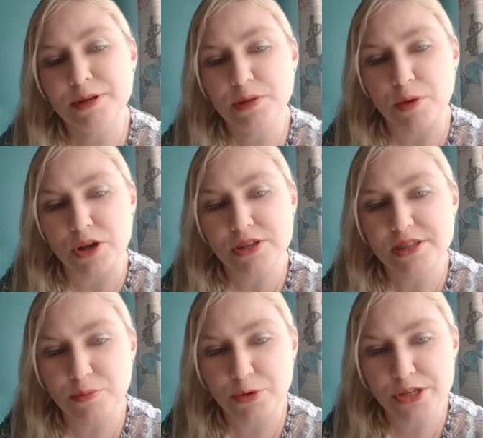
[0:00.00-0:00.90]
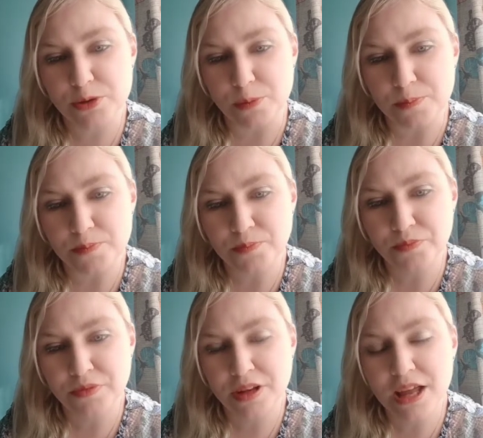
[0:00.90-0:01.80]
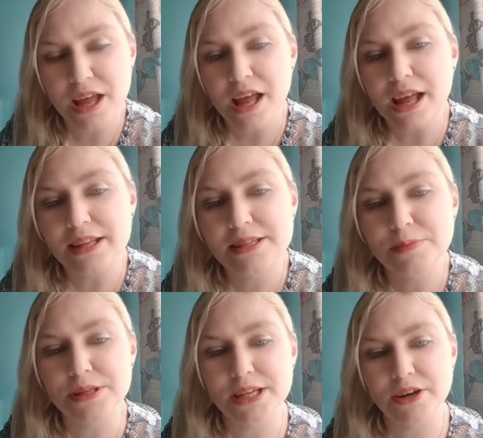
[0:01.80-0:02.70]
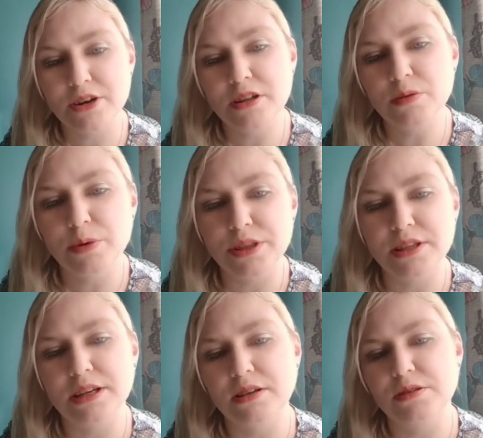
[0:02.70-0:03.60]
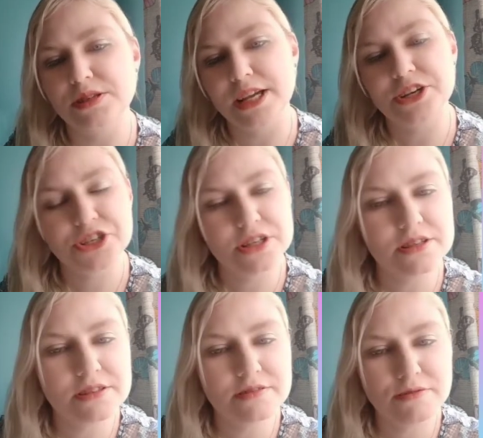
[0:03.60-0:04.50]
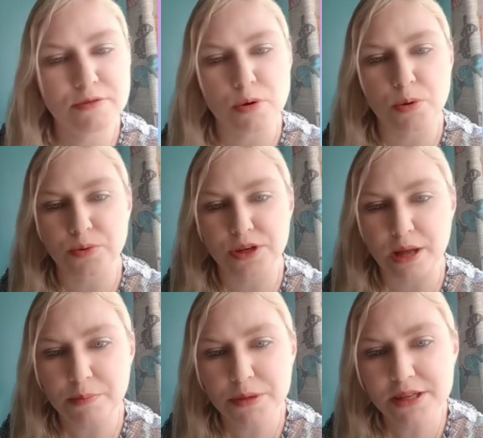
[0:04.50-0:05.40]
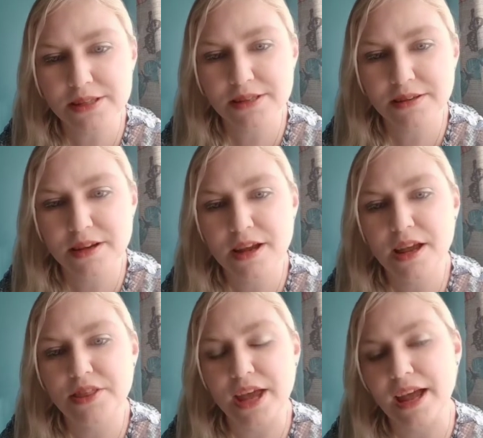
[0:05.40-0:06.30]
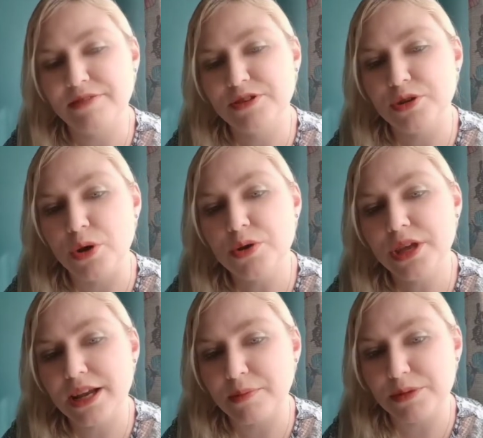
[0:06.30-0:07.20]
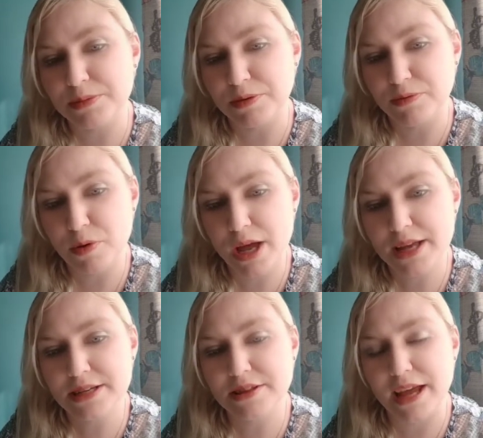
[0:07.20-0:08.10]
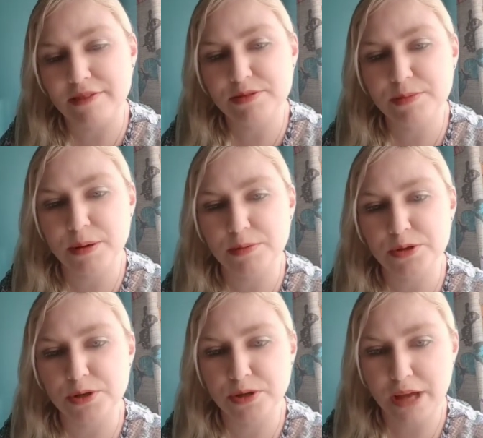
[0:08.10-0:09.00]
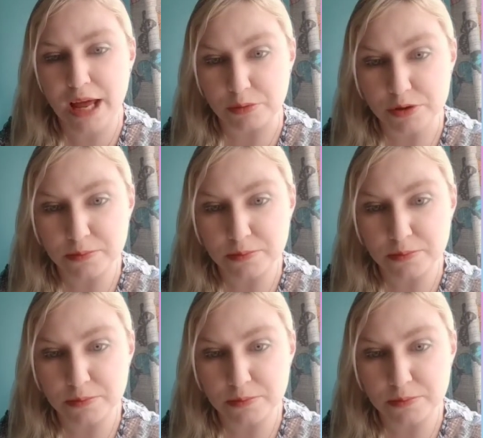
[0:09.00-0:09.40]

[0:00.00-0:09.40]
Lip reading: Box in preschool. It's a material with little sections for the numbers. They have to know their numbers beforehand and they have to be able to count.